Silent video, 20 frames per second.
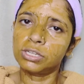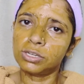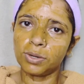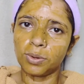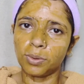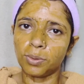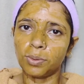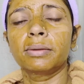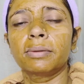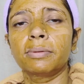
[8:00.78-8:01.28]

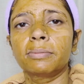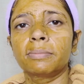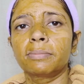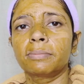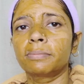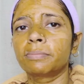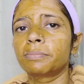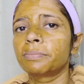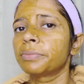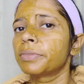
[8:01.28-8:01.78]
too.
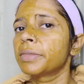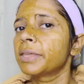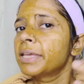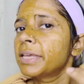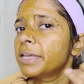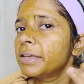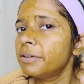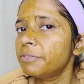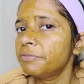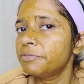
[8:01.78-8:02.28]

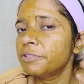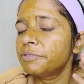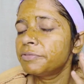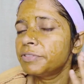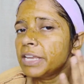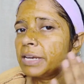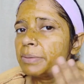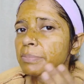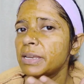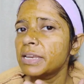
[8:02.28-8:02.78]
Here,
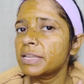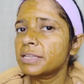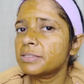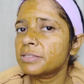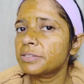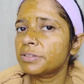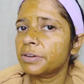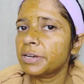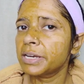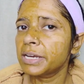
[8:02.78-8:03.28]
15
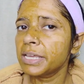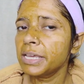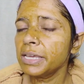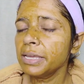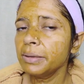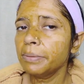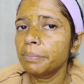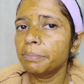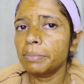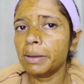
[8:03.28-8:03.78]
minutes
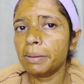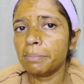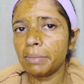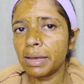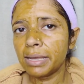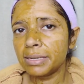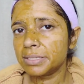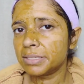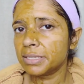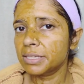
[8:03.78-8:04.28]
already. My
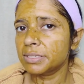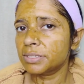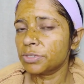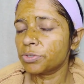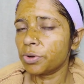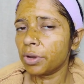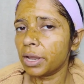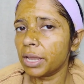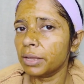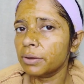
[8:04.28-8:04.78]
mask is
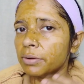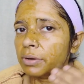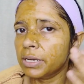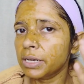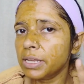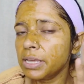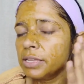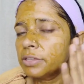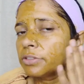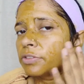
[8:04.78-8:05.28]
dry
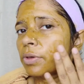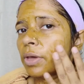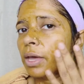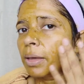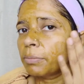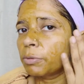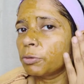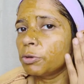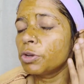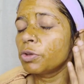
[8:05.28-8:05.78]
already. So
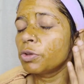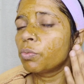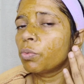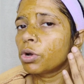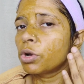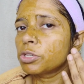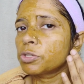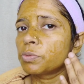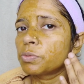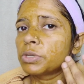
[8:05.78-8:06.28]
I'm going to
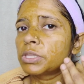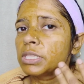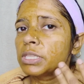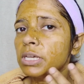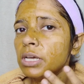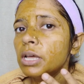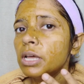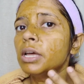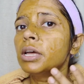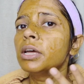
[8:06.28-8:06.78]
wash with
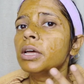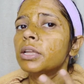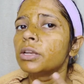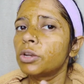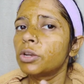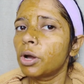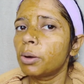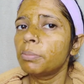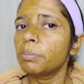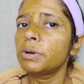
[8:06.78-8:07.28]
the
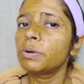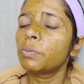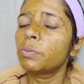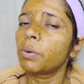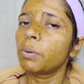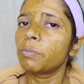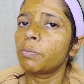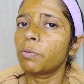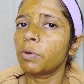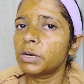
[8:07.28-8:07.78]
normal
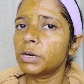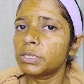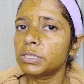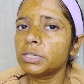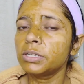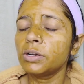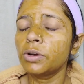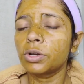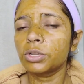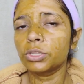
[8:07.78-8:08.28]
warm
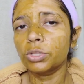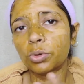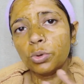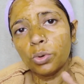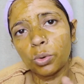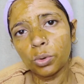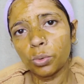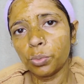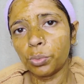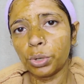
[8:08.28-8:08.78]
water or the
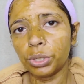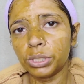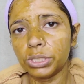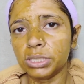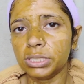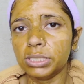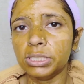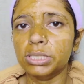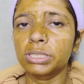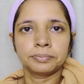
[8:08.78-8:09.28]
cold
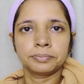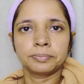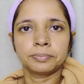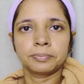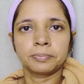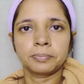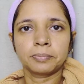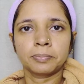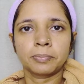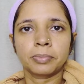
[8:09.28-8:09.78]
water.
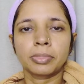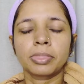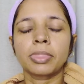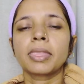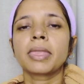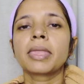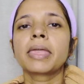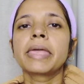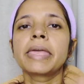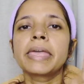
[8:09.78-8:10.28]

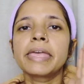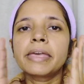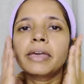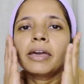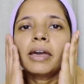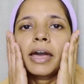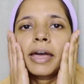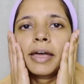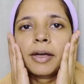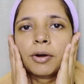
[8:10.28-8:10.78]

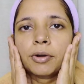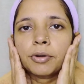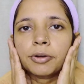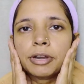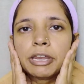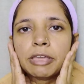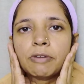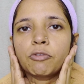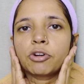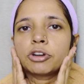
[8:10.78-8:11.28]
Here, I
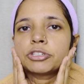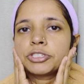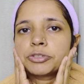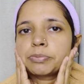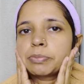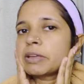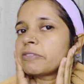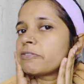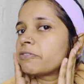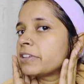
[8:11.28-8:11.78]
already washed
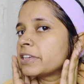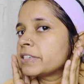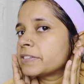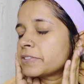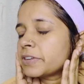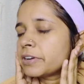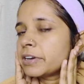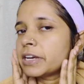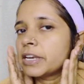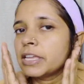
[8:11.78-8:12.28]
my face
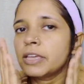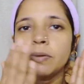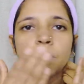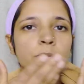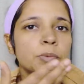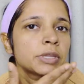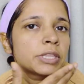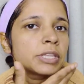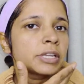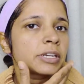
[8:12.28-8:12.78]
already
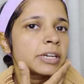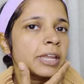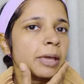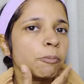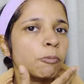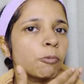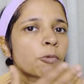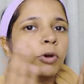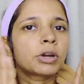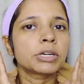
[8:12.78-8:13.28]
with the
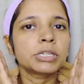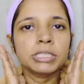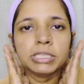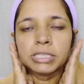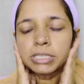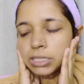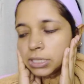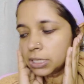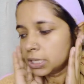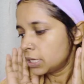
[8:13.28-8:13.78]
tap
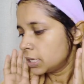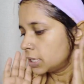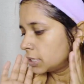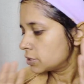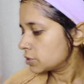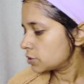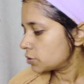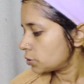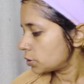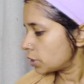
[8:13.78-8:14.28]
water.
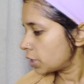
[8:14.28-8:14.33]
So